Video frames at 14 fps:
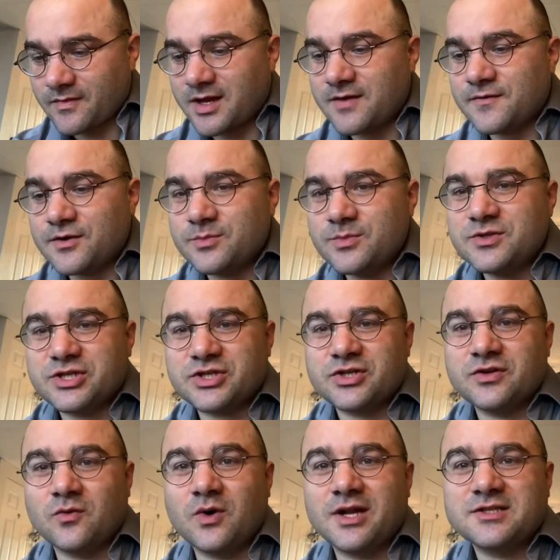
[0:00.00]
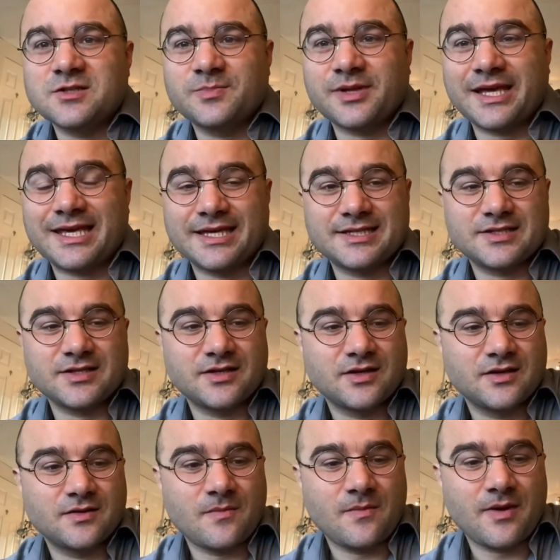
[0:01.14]
if you're a musician who wants to play gigs
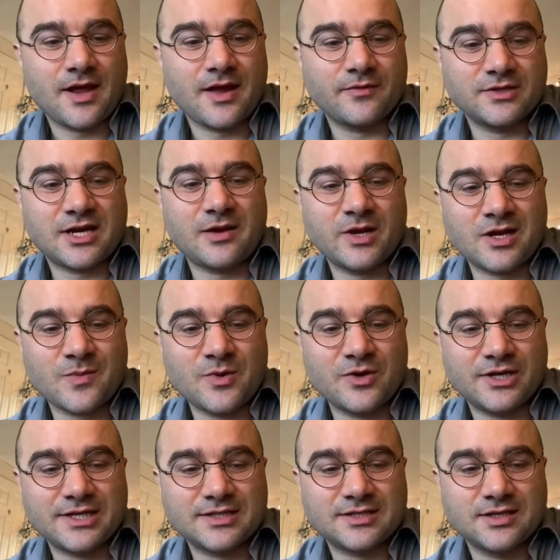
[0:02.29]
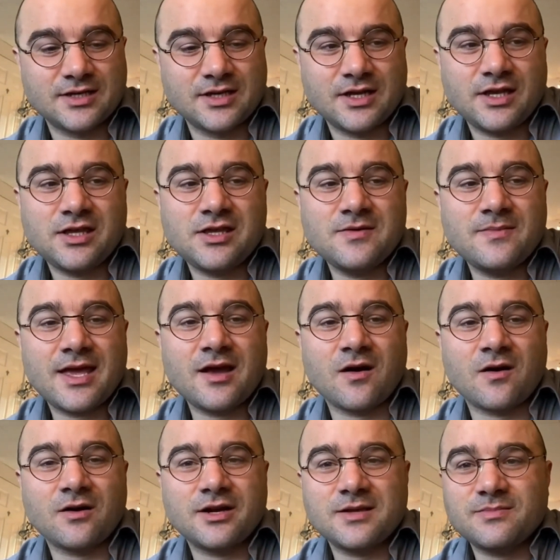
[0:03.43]
at retirement communities, you may
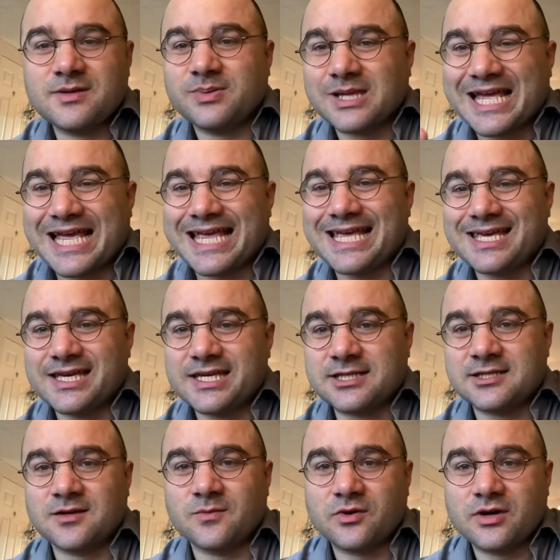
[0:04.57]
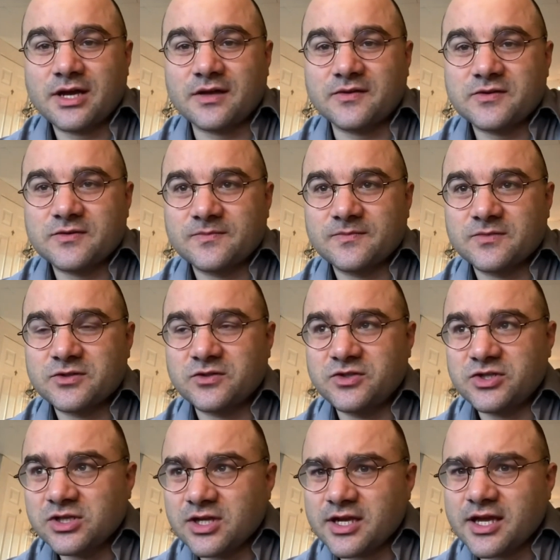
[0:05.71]
already be playing gigs somewhere else. So
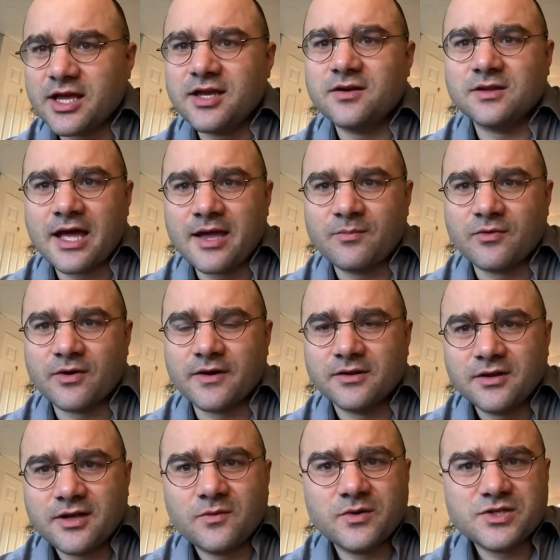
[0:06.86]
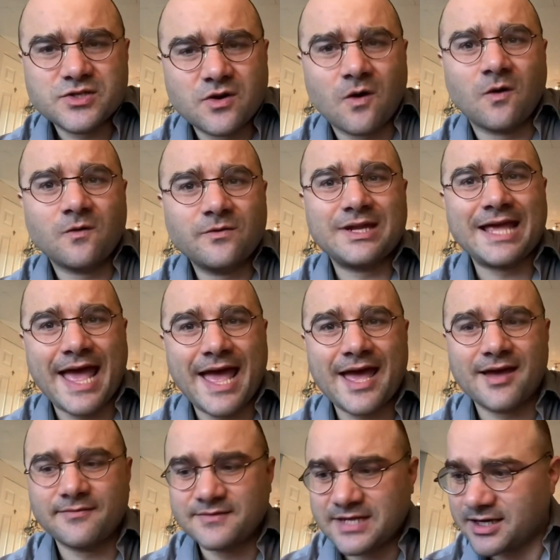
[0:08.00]
just look at your library, look at what you already
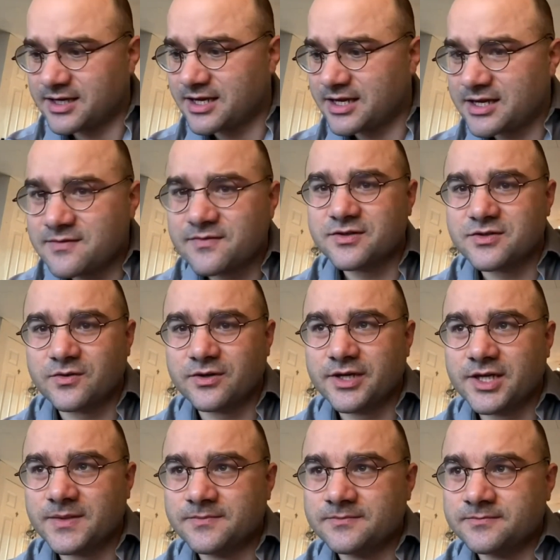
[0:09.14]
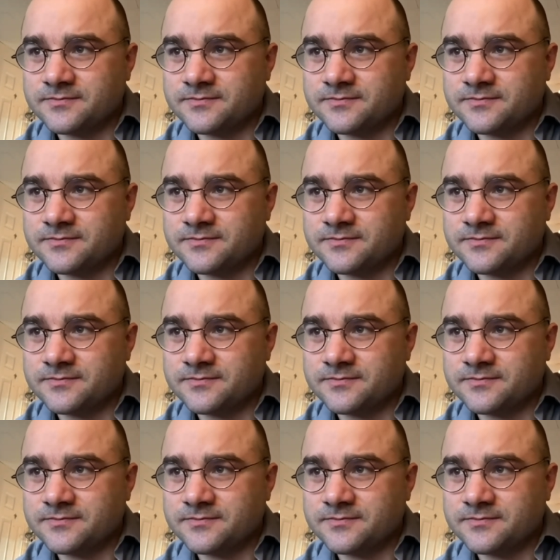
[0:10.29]
have, take an inventory.